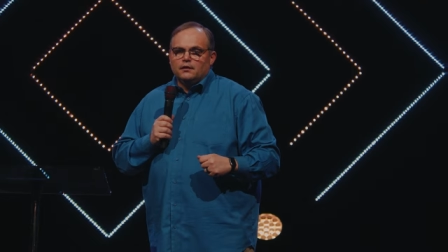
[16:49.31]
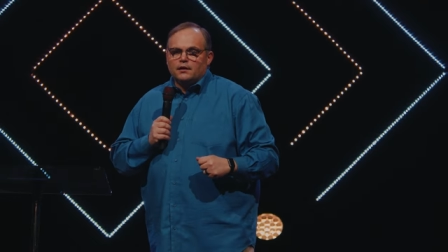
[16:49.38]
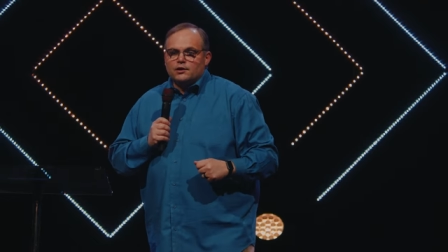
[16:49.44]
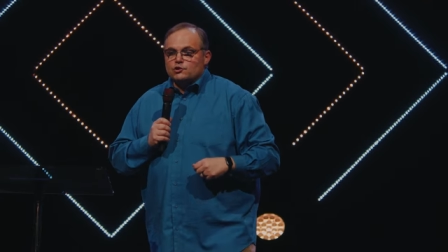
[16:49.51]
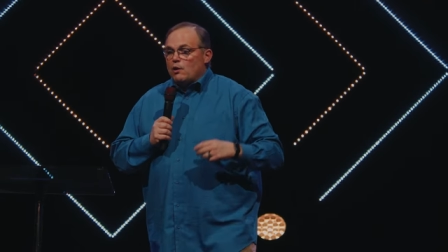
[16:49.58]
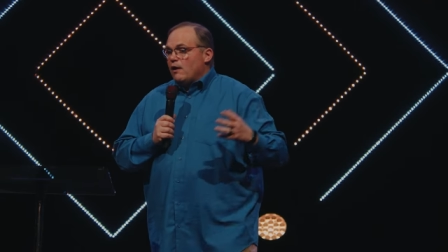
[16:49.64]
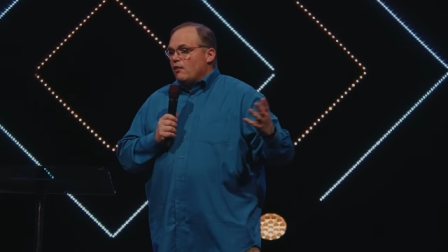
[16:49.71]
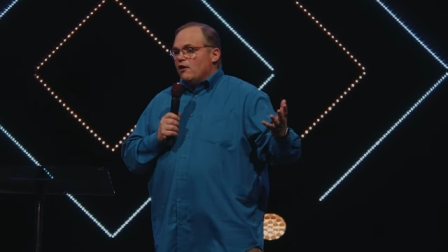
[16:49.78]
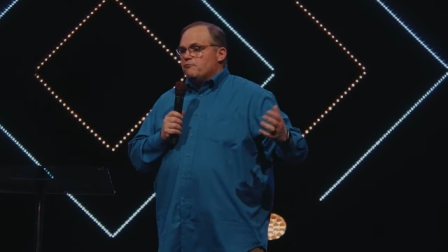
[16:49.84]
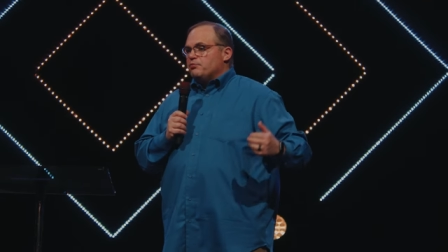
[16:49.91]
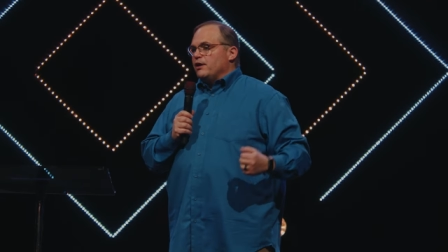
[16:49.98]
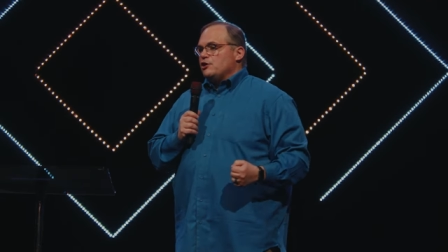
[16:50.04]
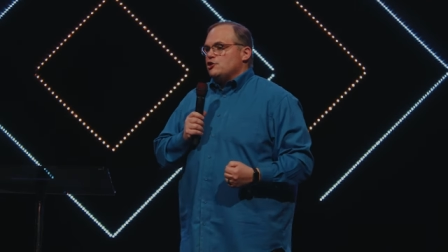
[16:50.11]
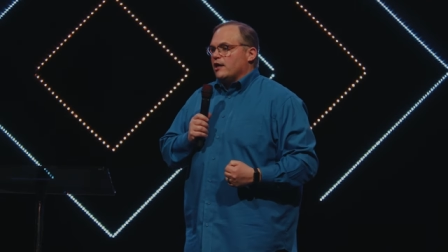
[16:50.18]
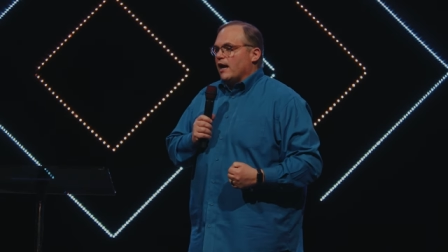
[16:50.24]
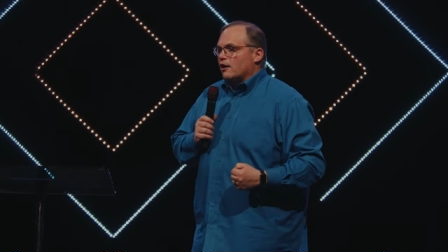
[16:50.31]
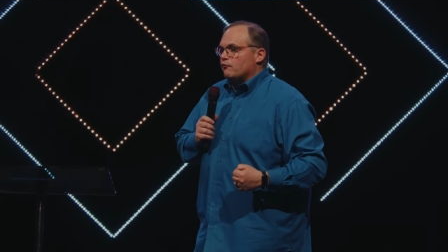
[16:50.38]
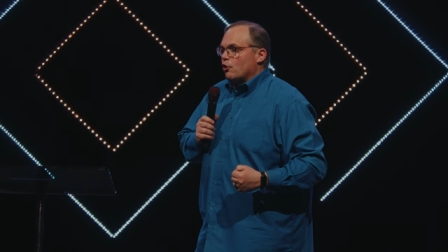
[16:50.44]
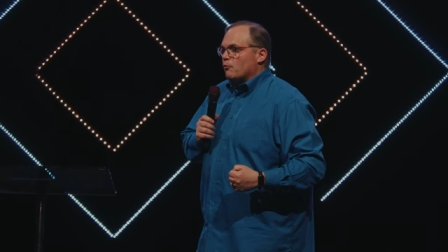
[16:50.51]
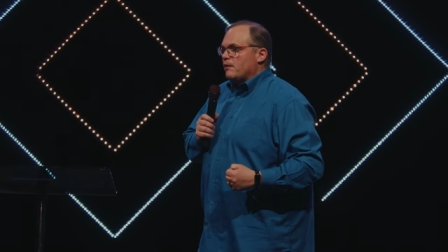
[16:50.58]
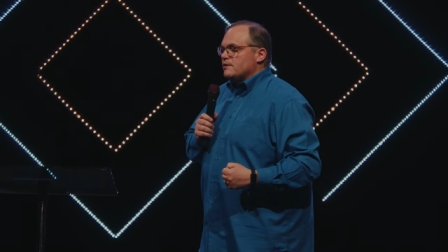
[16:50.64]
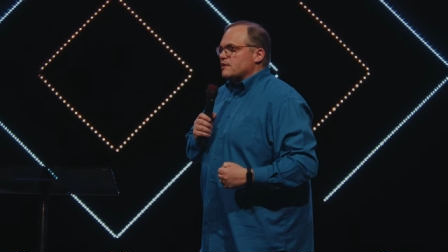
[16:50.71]
So I love preaching out of
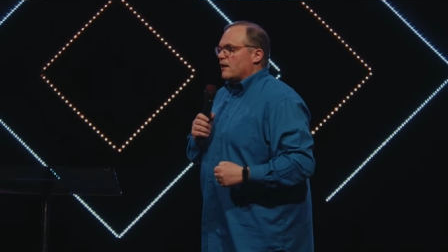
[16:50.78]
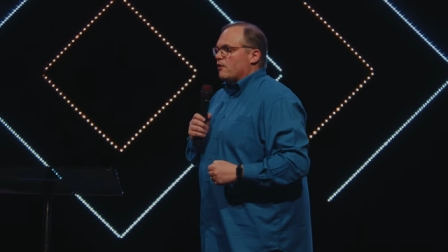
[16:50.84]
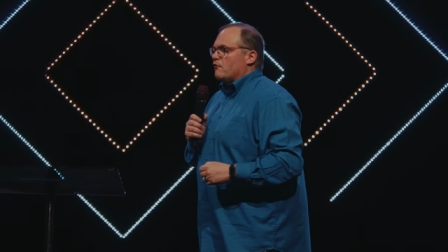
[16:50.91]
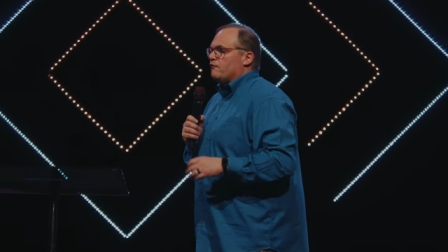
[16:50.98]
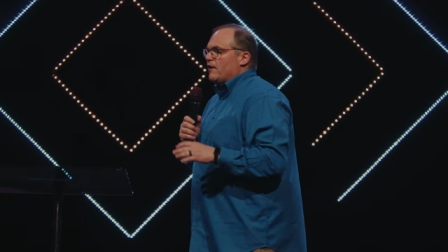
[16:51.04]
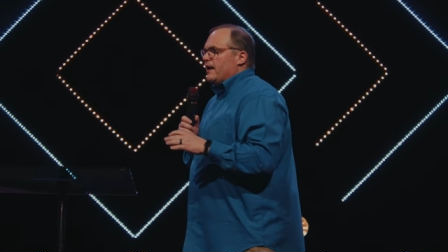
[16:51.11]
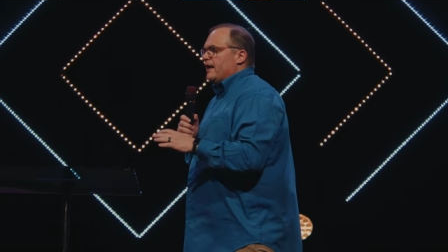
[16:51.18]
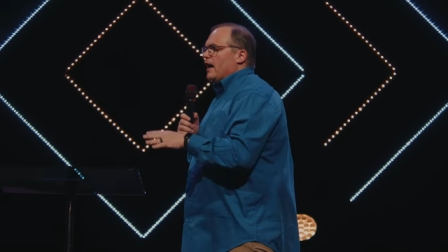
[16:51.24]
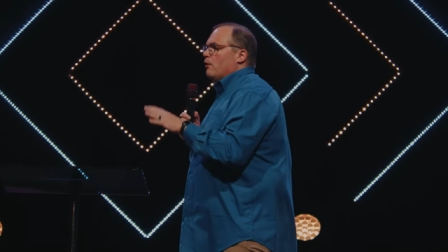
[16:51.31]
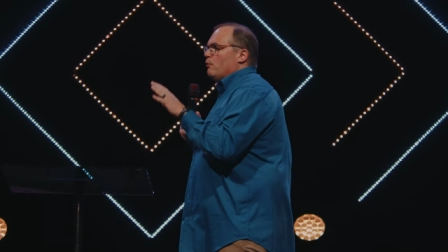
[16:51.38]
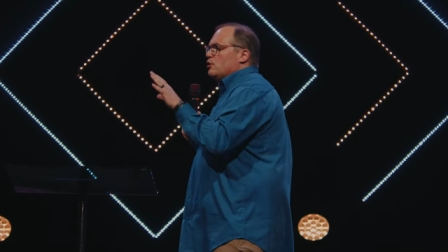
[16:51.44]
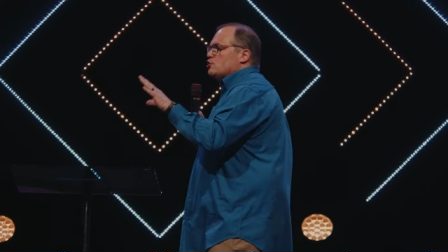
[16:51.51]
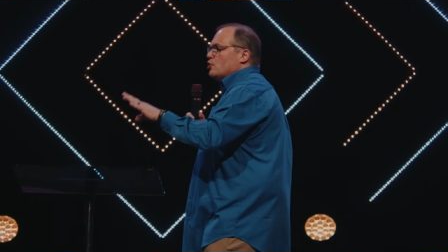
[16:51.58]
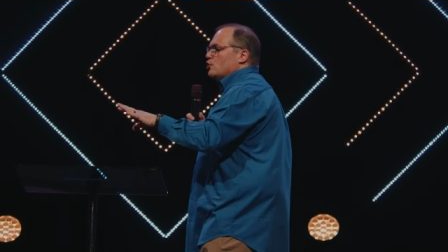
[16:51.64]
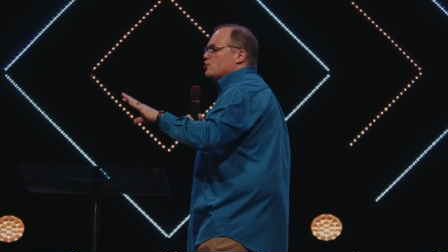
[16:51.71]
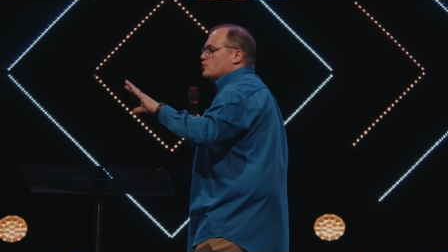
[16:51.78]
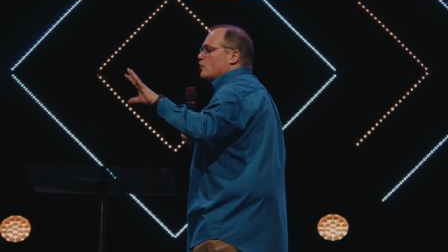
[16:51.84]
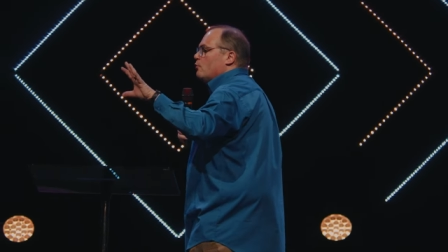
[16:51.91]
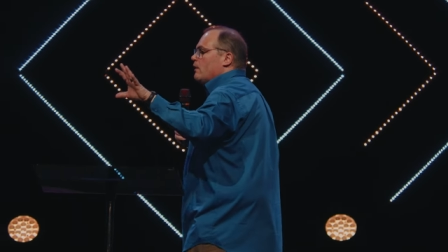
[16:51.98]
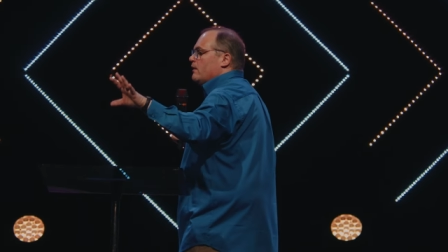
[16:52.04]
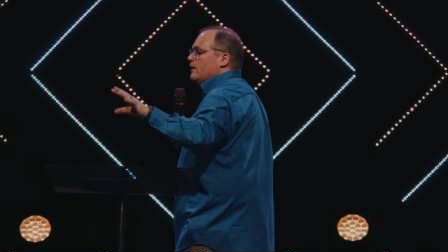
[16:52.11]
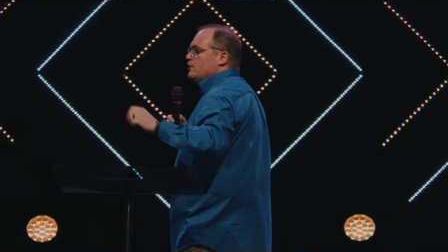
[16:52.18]
Romans. I love finding out what churches are
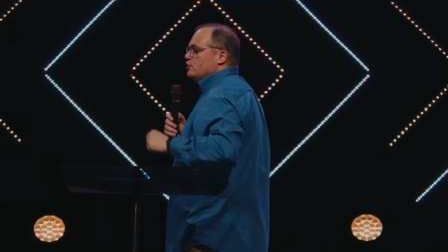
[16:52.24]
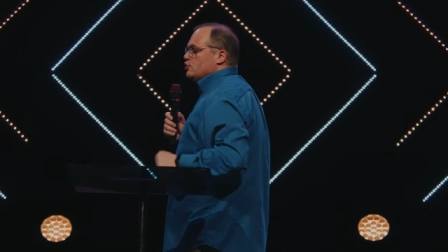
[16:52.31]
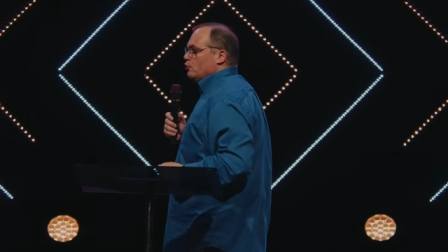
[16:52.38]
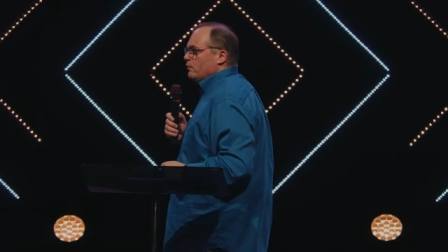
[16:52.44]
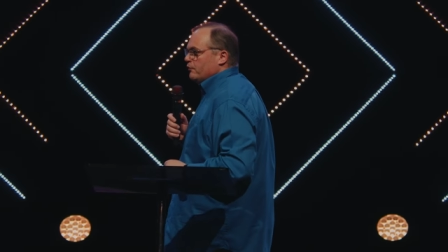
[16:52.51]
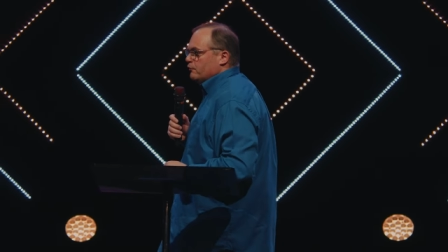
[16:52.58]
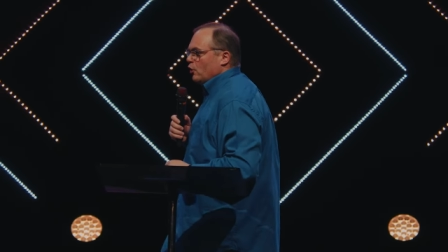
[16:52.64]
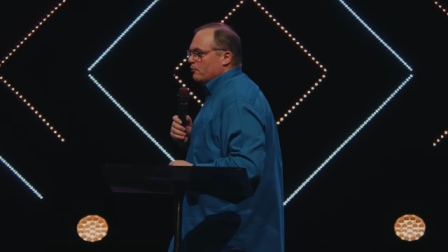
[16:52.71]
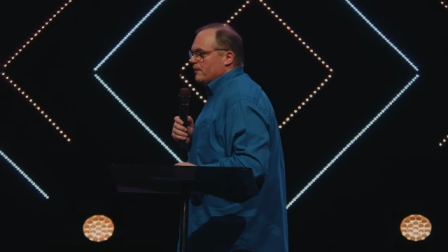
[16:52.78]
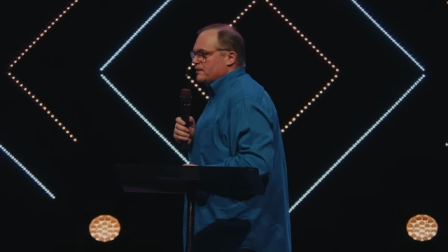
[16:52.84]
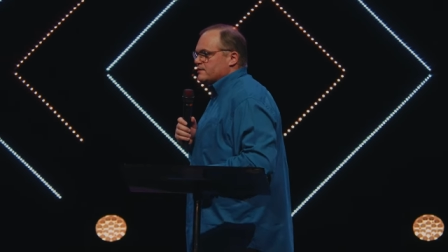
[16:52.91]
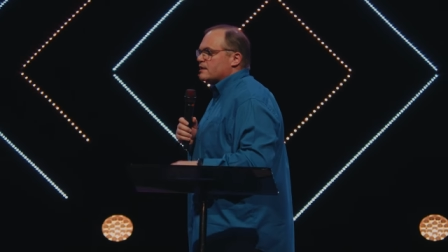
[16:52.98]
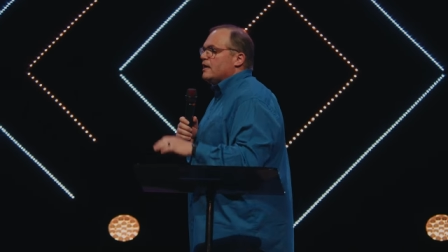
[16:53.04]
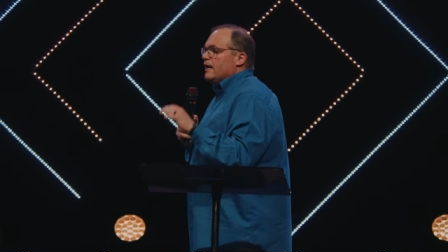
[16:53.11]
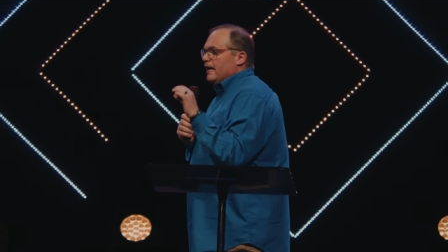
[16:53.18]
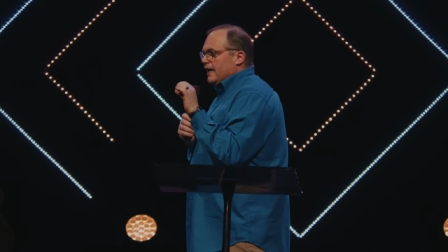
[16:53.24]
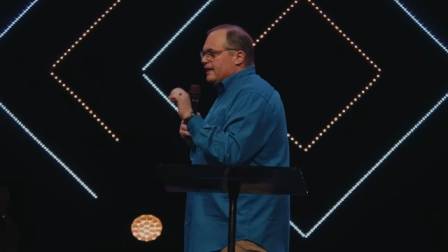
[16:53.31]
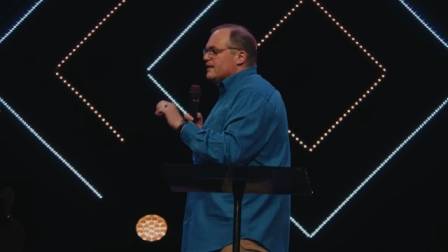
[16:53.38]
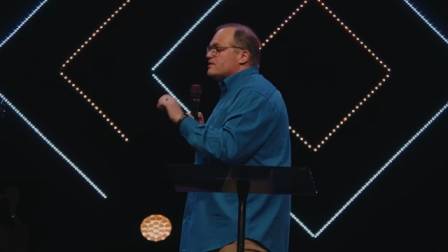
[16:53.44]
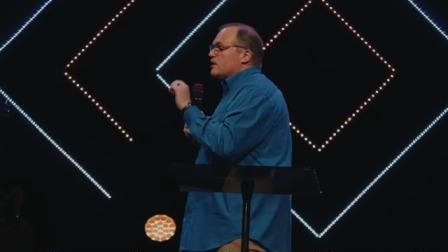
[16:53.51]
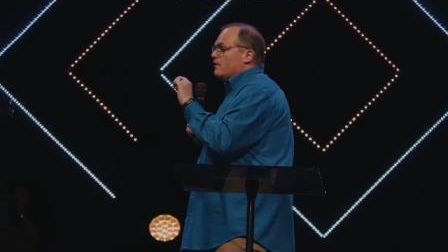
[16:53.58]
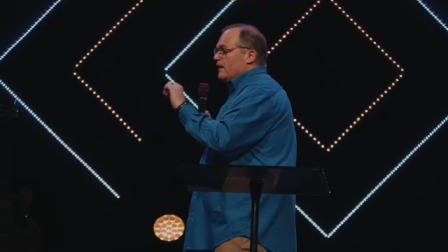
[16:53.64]
willing to do with Romans. It
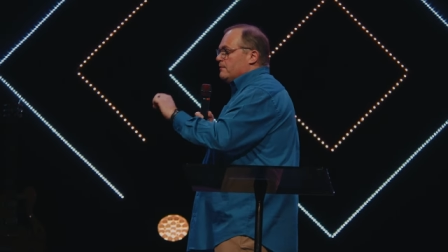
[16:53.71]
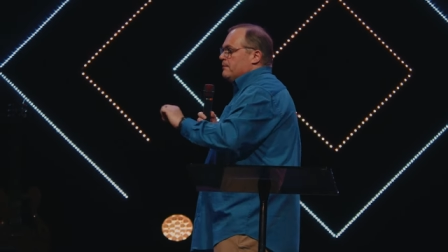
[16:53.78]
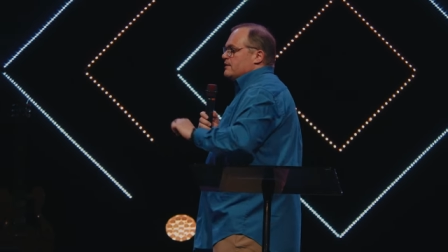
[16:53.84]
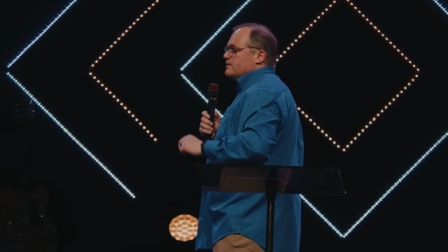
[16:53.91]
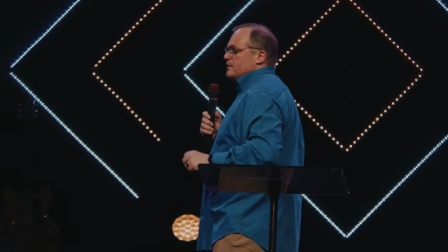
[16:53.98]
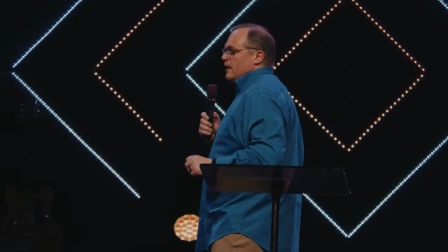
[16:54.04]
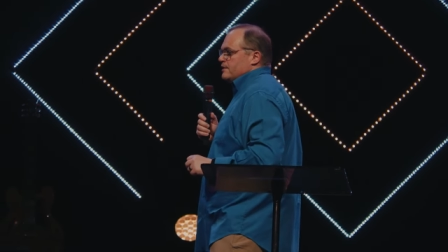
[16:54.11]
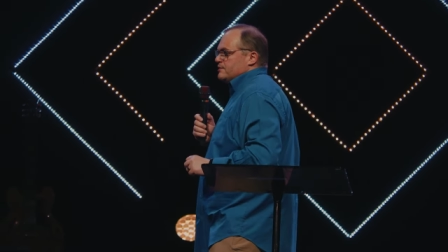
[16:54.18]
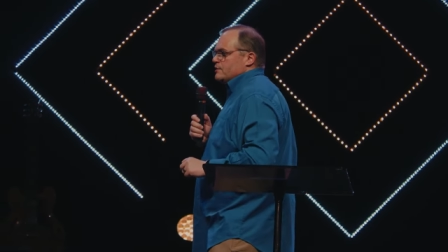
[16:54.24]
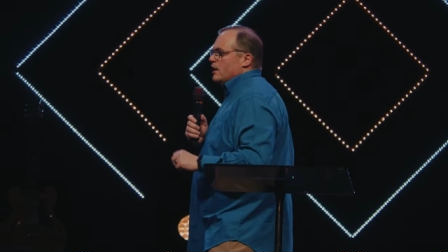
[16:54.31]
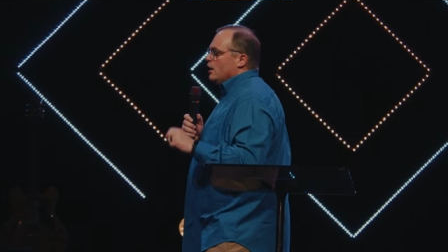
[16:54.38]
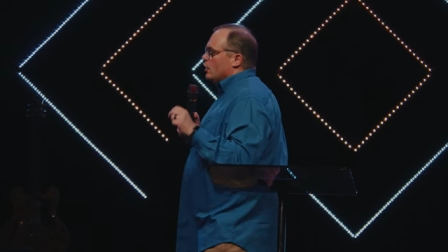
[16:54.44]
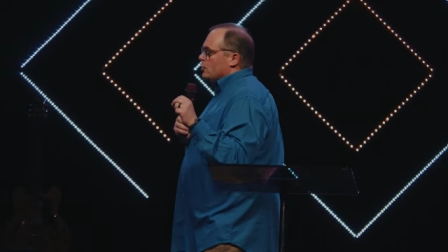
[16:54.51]
is a litmus test.